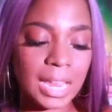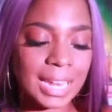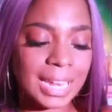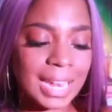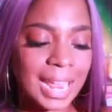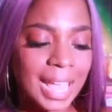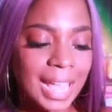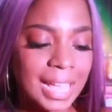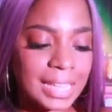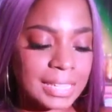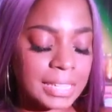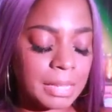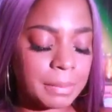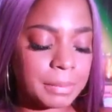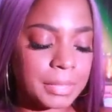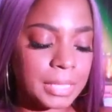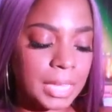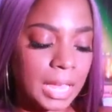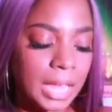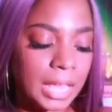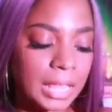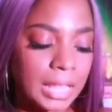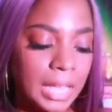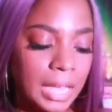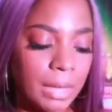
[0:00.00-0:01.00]
And as I'm
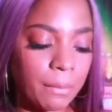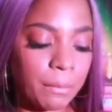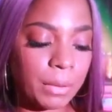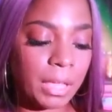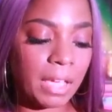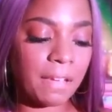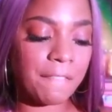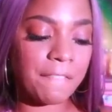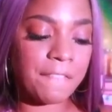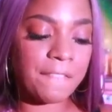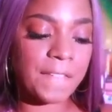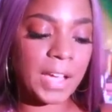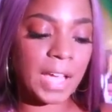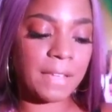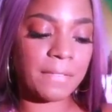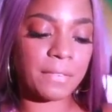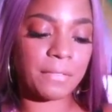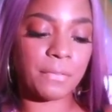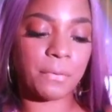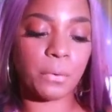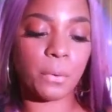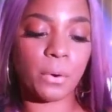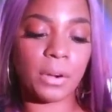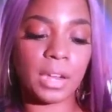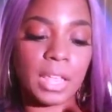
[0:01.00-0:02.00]
saying that, we have five
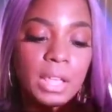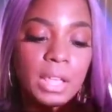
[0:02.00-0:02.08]
and four